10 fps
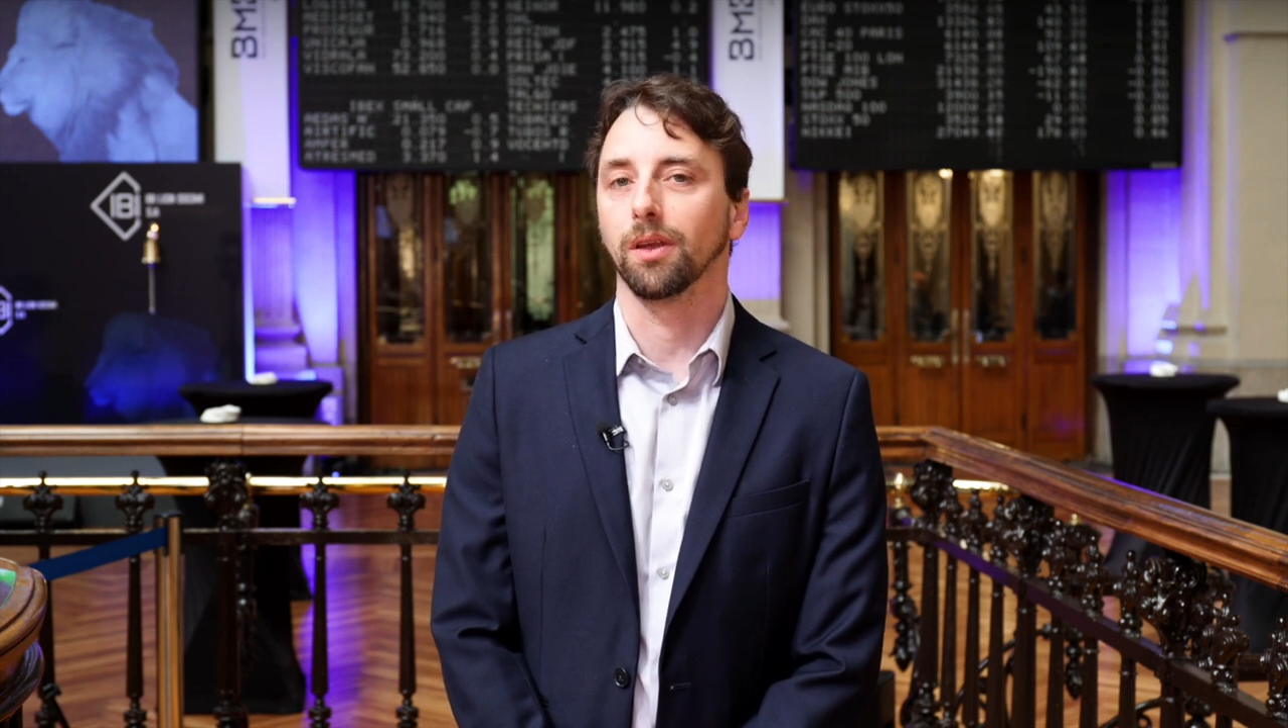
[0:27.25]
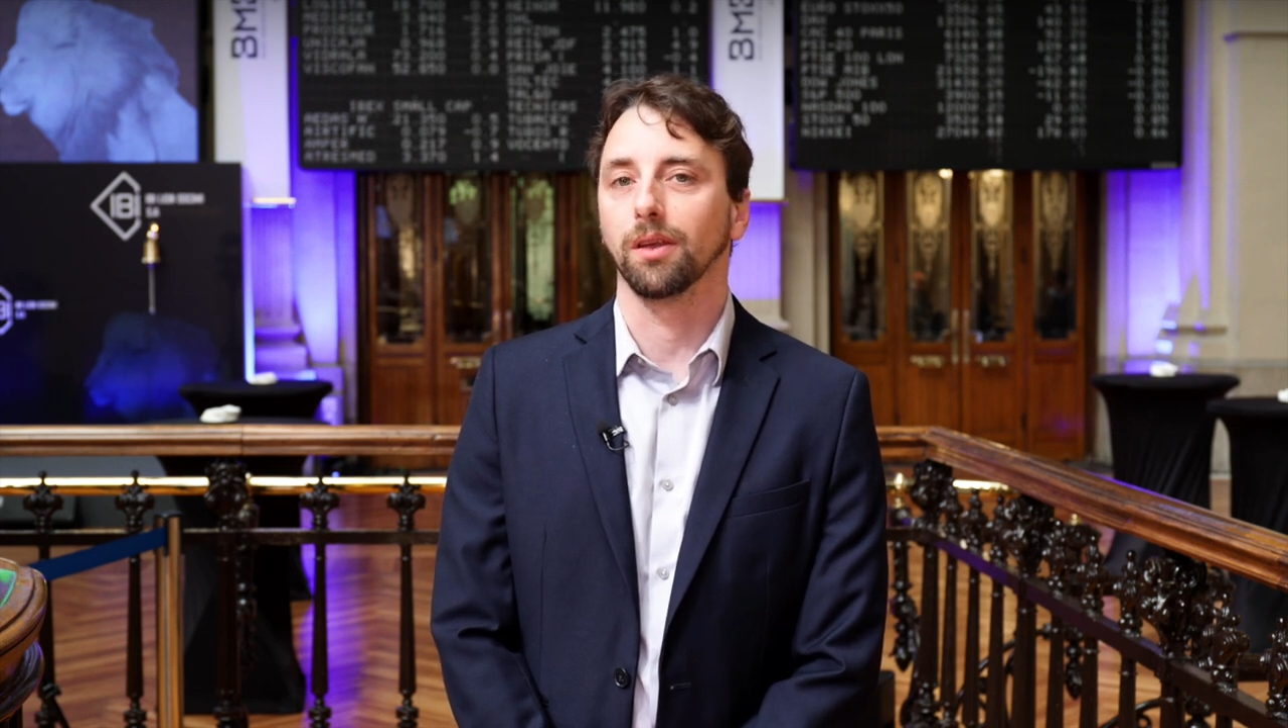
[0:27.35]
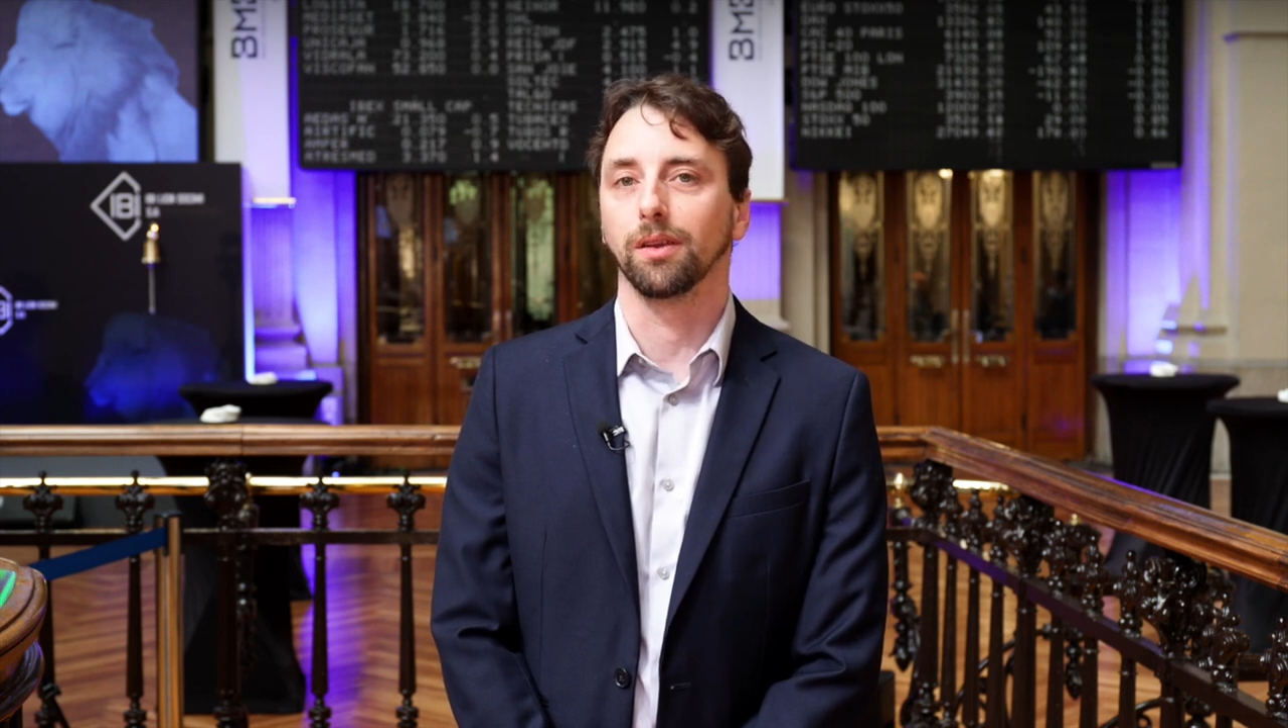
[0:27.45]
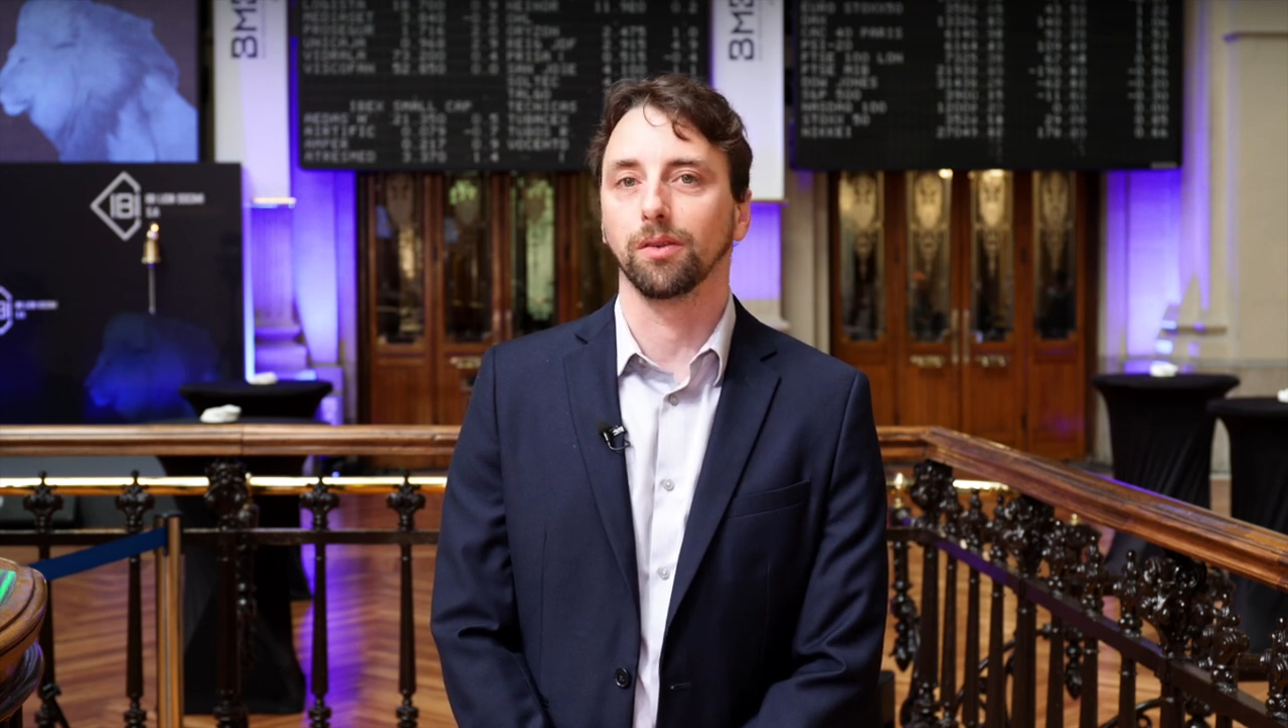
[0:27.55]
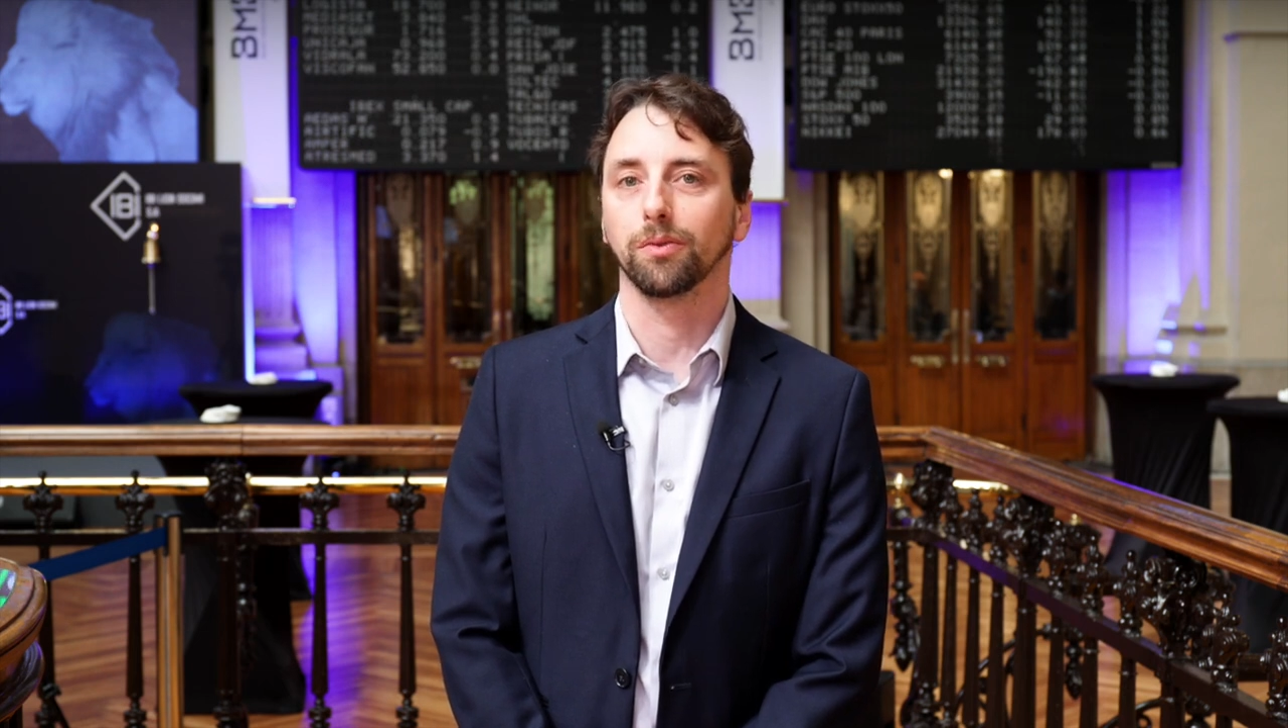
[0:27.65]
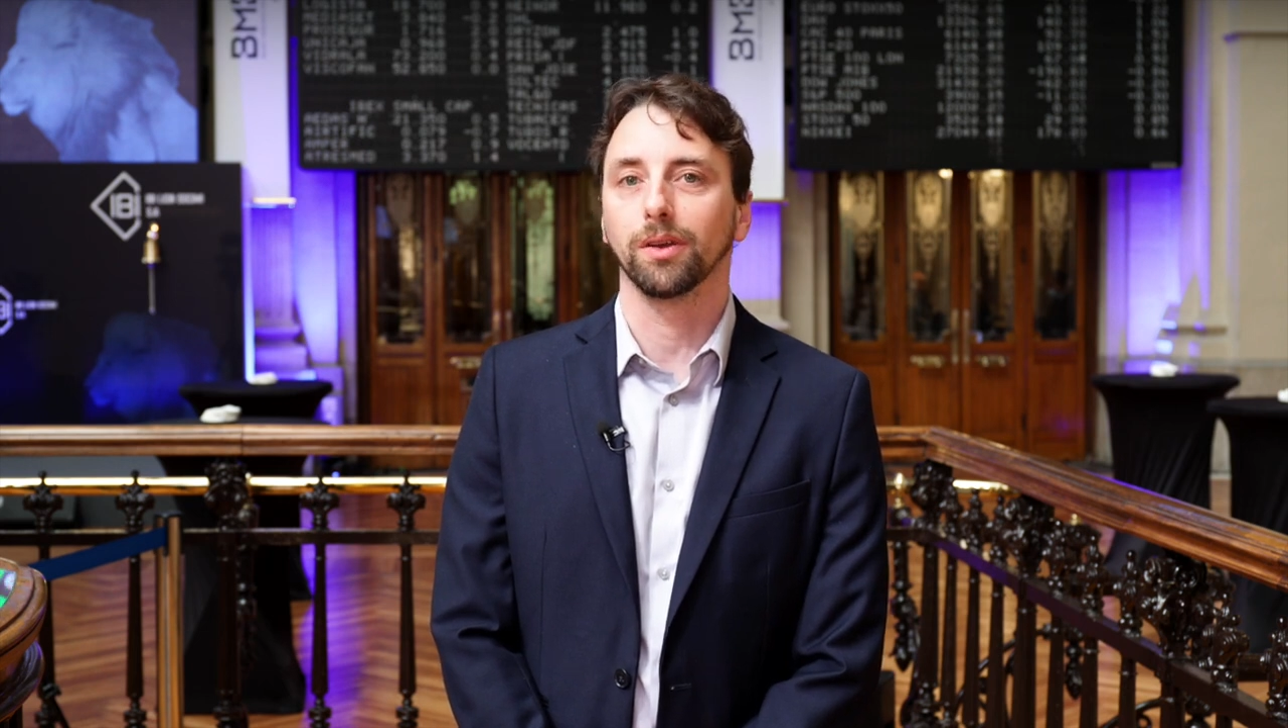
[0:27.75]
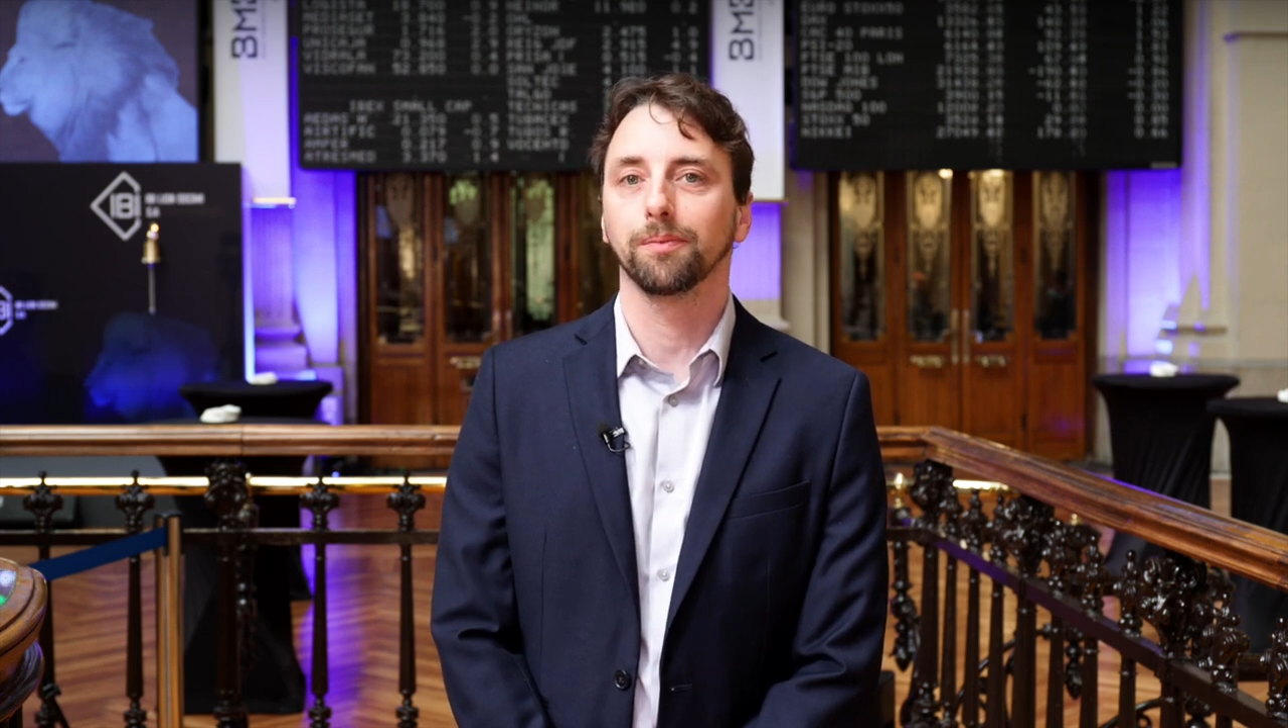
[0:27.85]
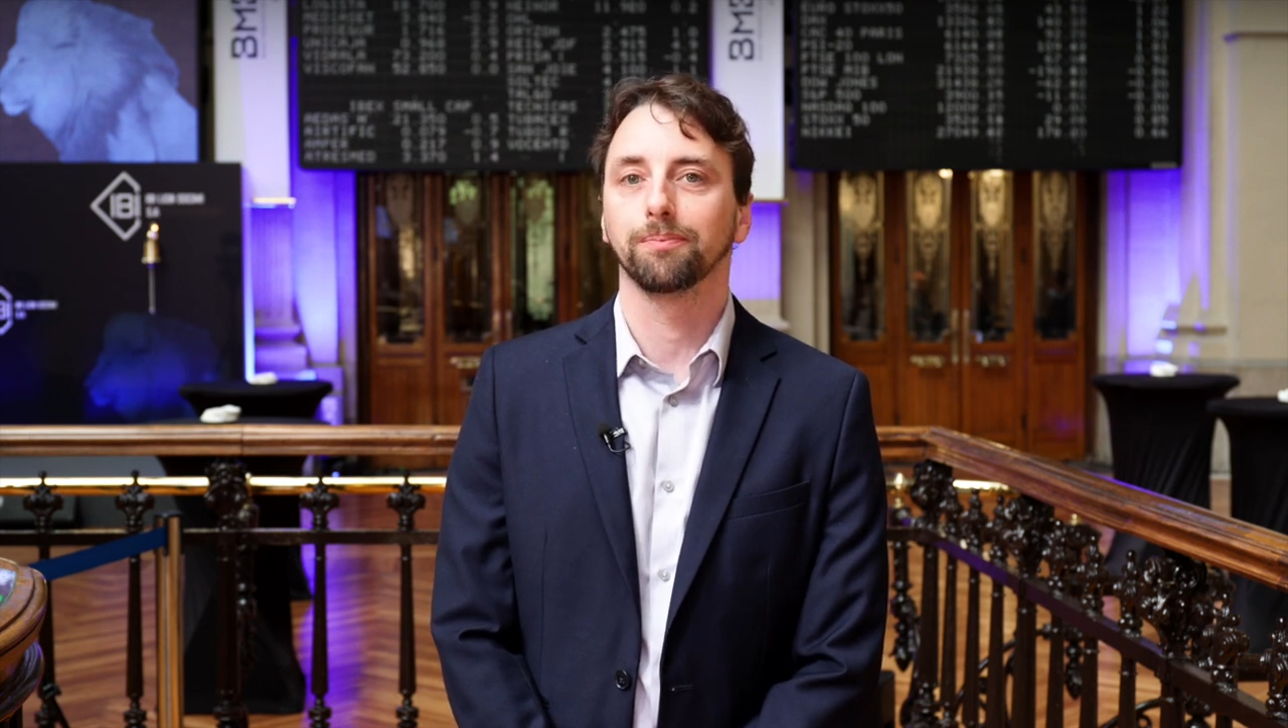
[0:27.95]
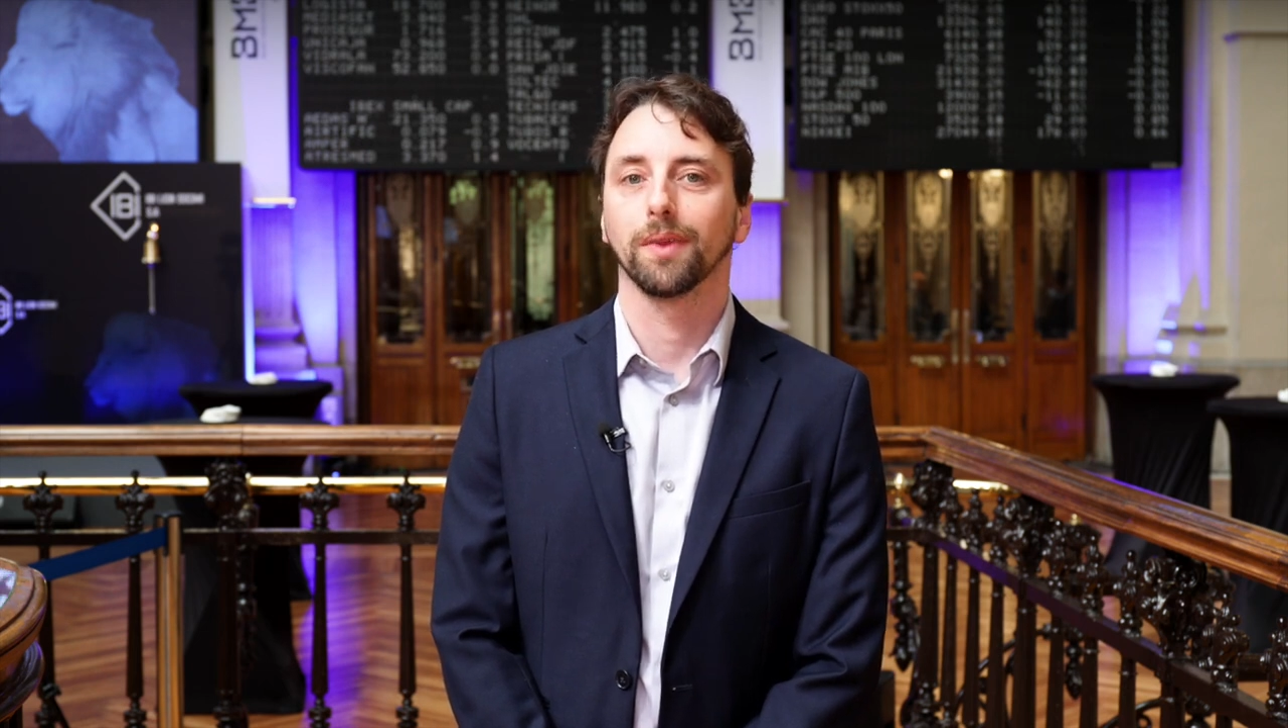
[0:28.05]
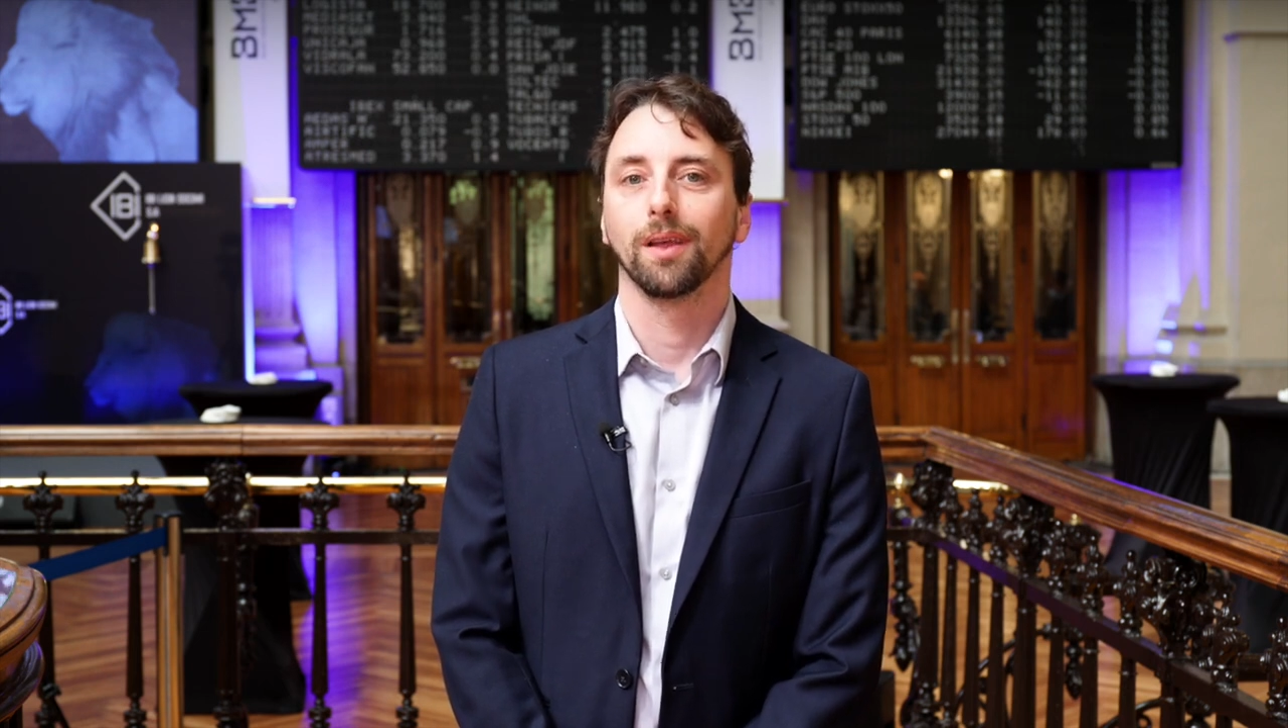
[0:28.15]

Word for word: in Israel.